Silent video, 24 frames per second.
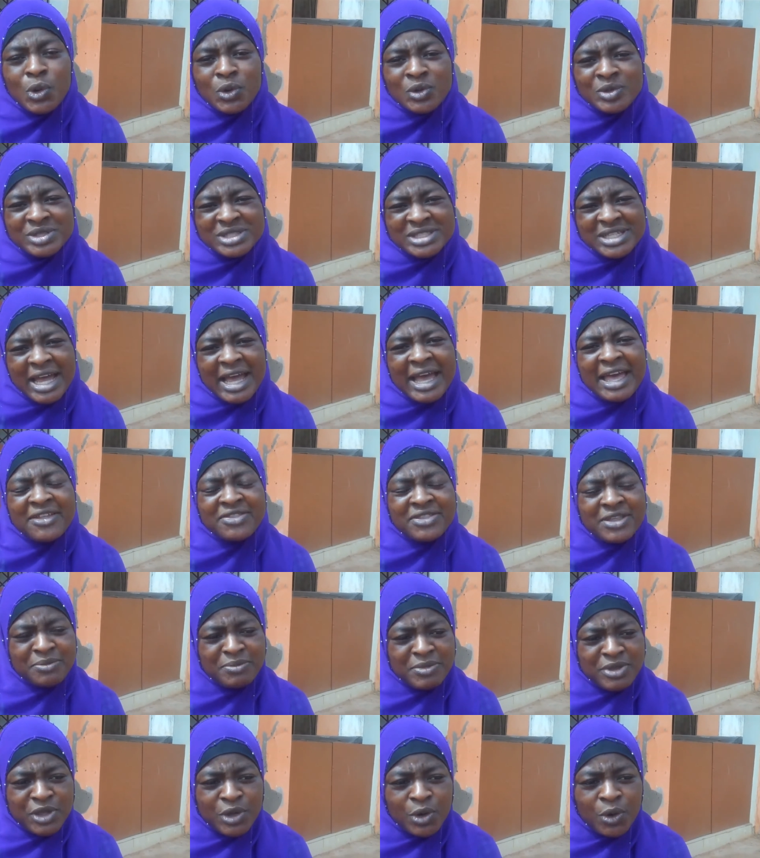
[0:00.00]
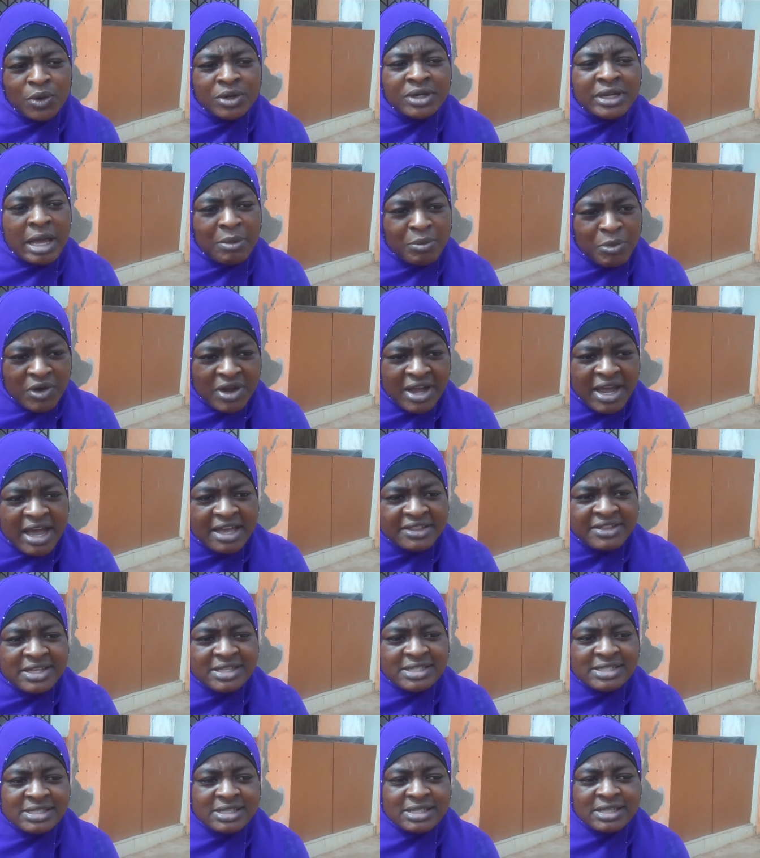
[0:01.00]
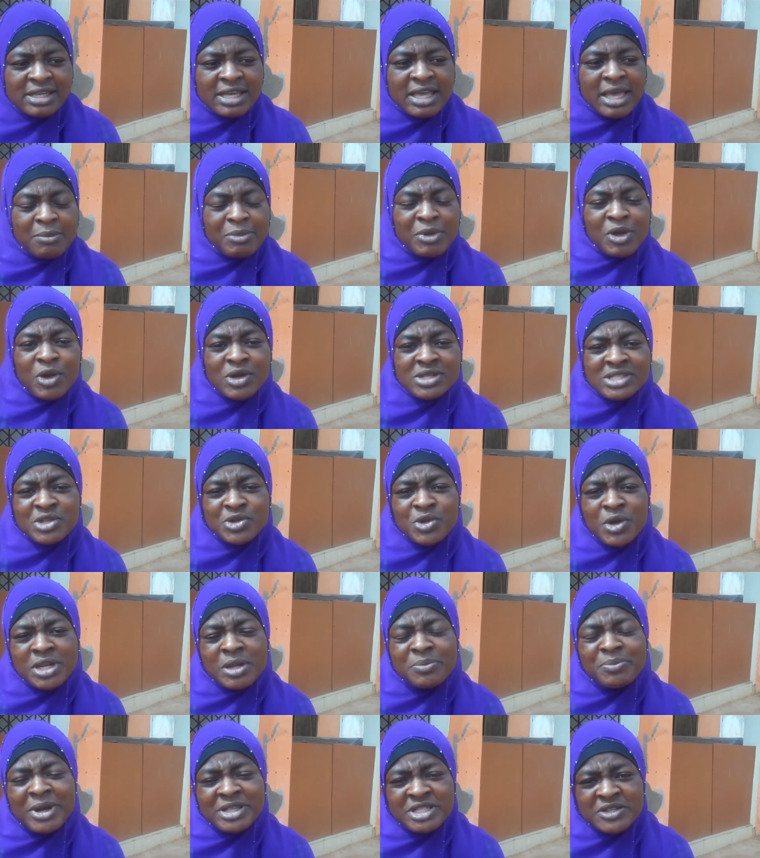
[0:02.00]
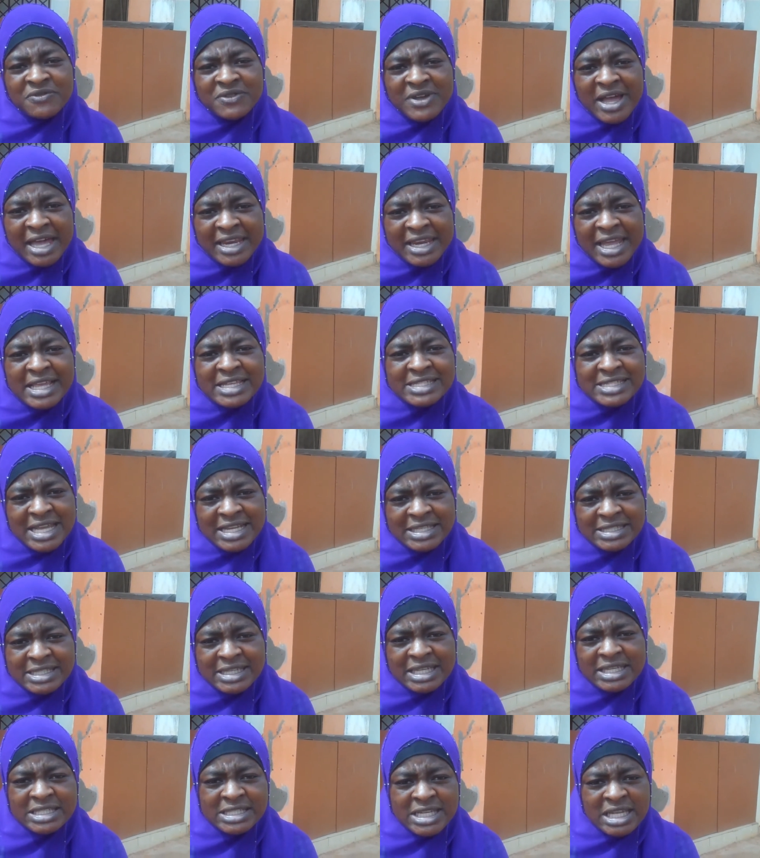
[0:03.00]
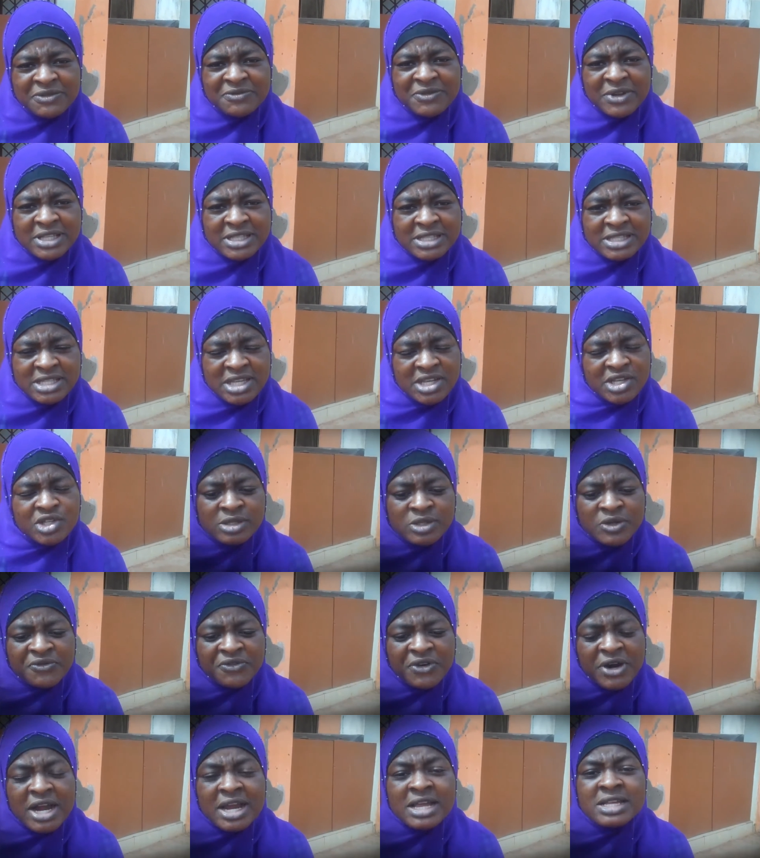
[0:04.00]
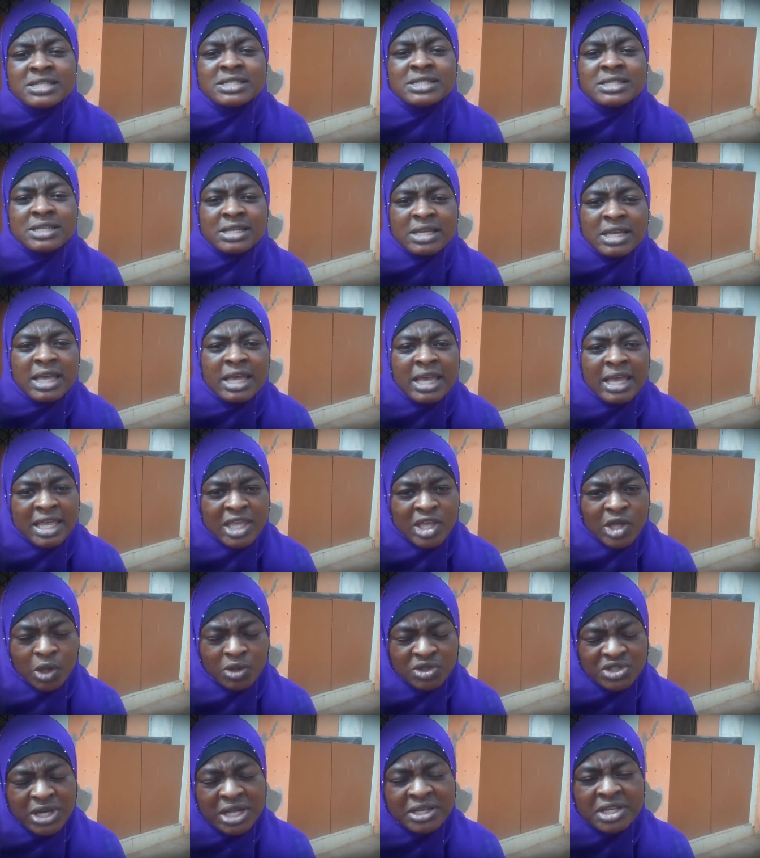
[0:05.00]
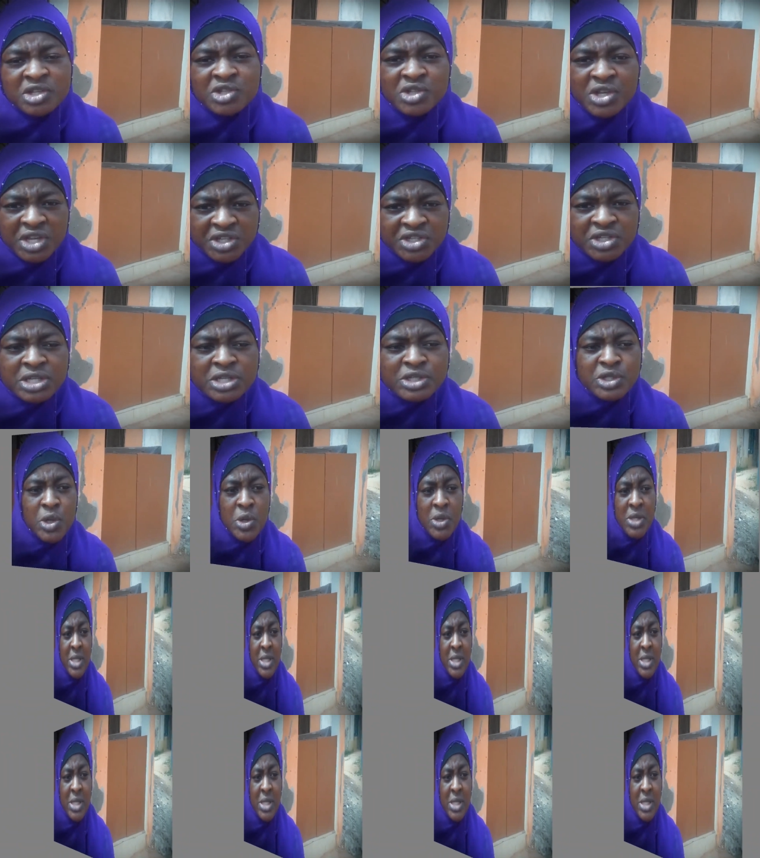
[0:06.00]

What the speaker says: Gonja, and the Mion, among others, because the northern part of Ghana is at a disadvantage so far as girl child education is